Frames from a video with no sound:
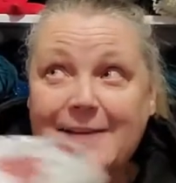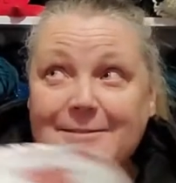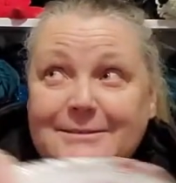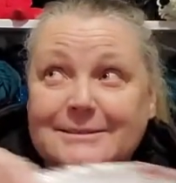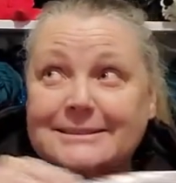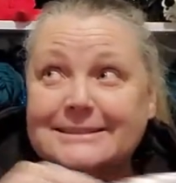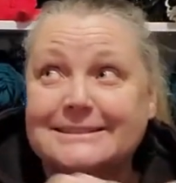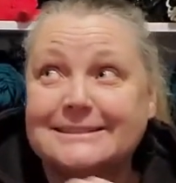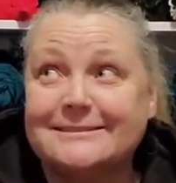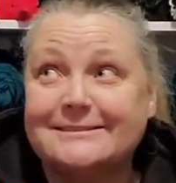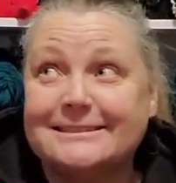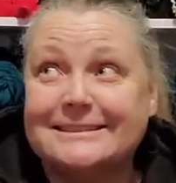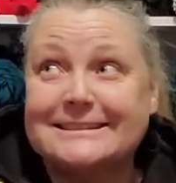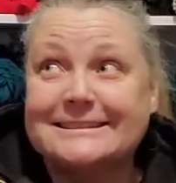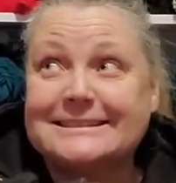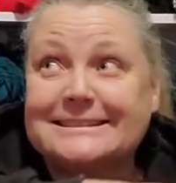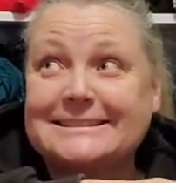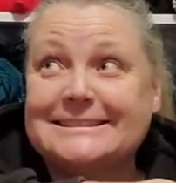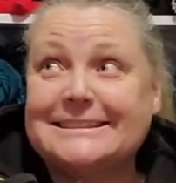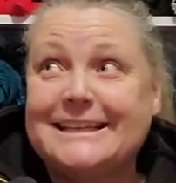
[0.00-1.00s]
so
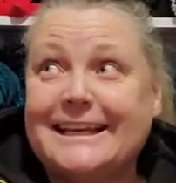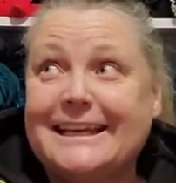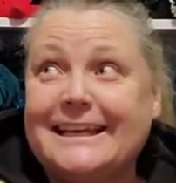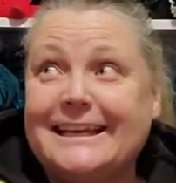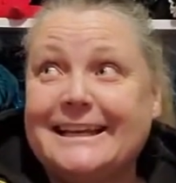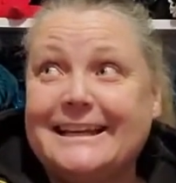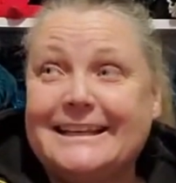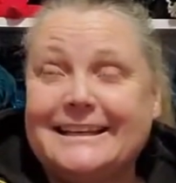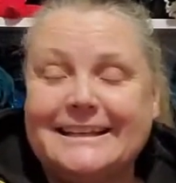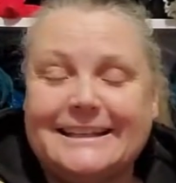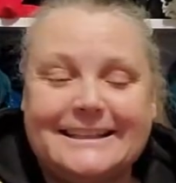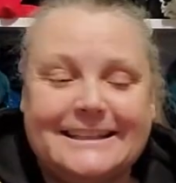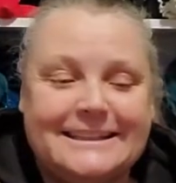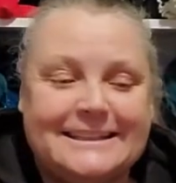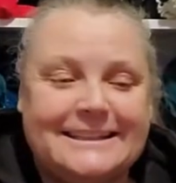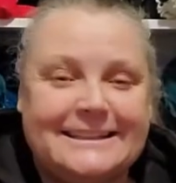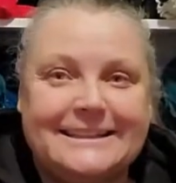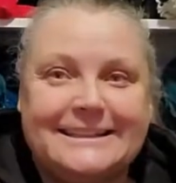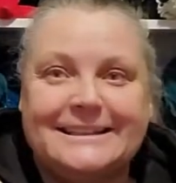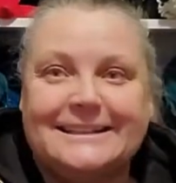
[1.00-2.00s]

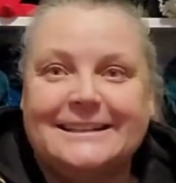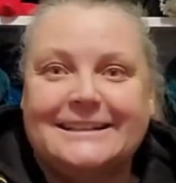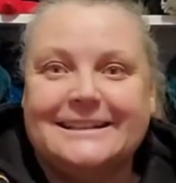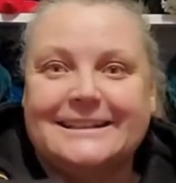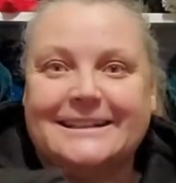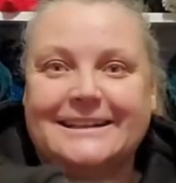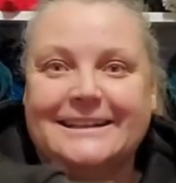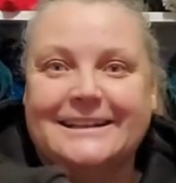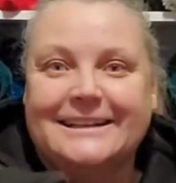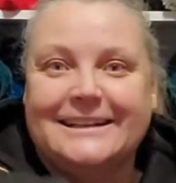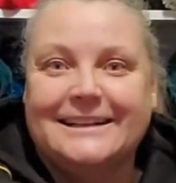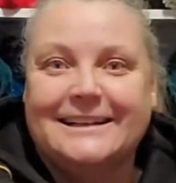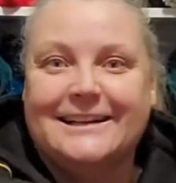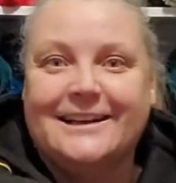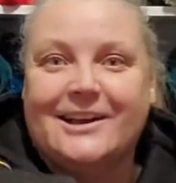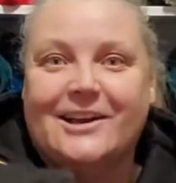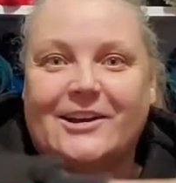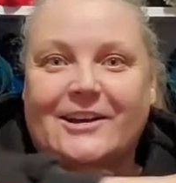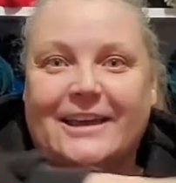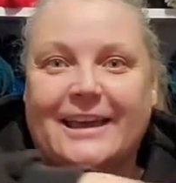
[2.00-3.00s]
excited.
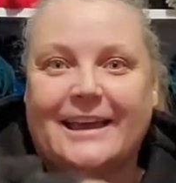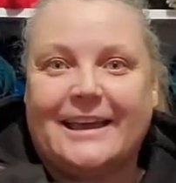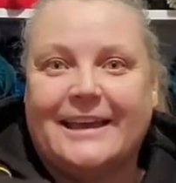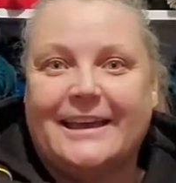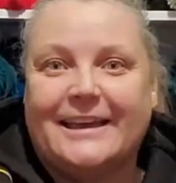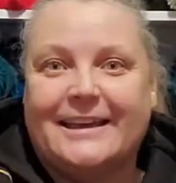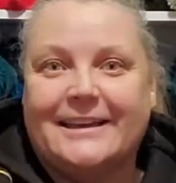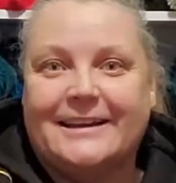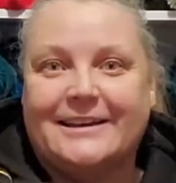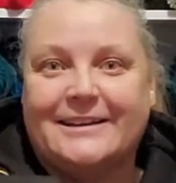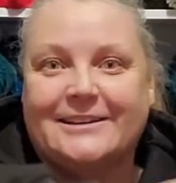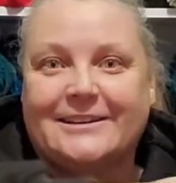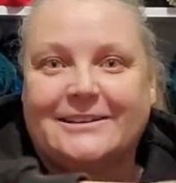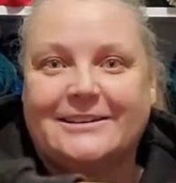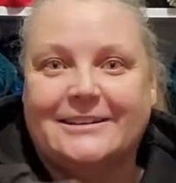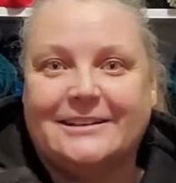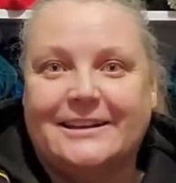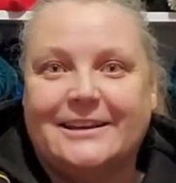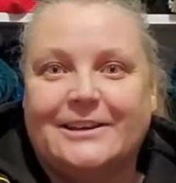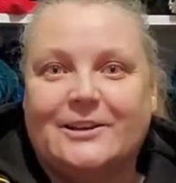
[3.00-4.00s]
Okay,
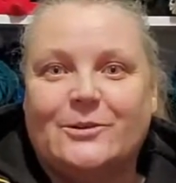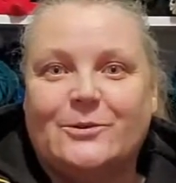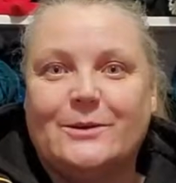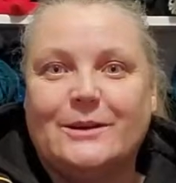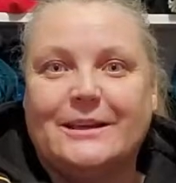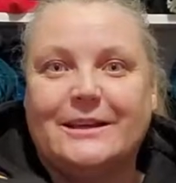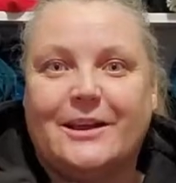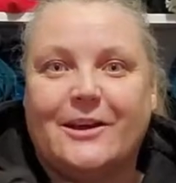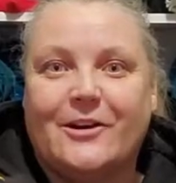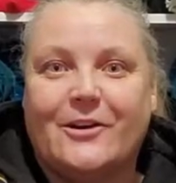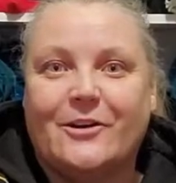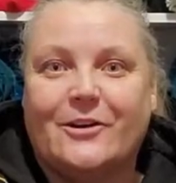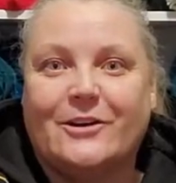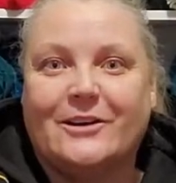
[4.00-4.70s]
here we go.